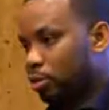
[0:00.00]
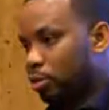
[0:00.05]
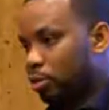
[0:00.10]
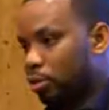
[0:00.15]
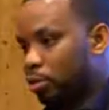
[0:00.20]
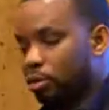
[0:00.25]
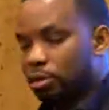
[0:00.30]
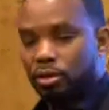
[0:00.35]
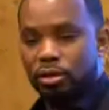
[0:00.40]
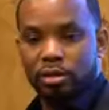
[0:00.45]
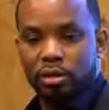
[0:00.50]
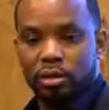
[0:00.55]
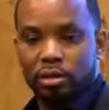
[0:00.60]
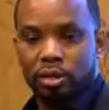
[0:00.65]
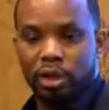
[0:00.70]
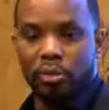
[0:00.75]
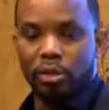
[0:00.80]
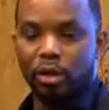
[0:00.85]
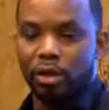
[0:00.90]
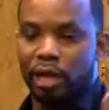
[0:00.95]

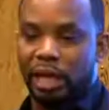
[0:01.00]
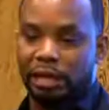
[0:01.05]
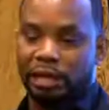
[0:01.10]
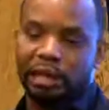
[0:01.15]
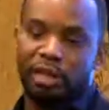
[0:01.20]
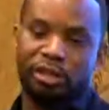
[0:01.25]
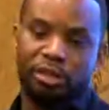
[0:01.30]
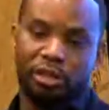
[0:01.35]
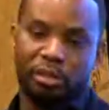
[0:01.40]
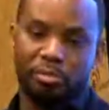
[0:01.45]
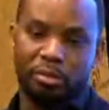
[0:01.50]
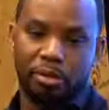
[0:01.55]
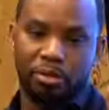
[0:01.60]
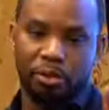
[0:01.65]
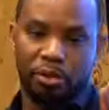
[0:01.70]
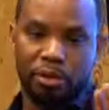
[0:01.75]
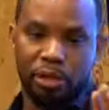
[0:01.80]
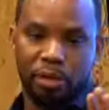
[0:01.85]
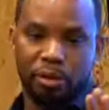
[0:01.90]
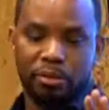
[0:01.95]
How many of you like that gym
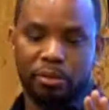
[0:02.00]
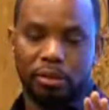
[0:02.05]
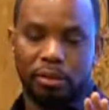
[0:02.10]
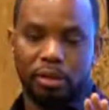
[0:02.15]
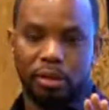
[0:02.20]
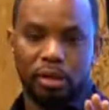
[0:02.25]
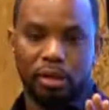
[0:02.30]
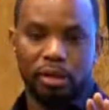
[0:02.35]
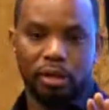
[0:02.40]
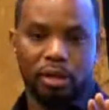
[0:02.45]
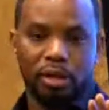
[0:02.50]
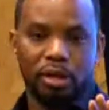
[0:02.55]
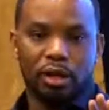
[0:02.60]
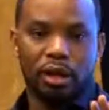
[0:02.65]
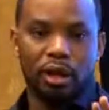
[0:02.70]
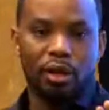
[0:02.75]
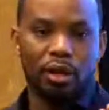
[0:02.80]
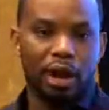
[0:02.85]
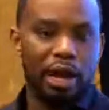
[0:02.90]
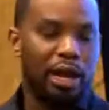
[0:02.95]
membership?
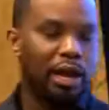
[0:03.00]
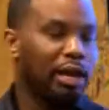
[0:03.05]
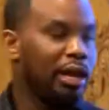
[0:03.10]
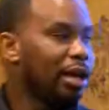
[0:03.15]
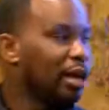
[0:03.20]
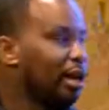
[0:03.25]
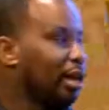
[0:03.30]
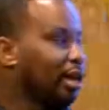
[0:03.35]
All right.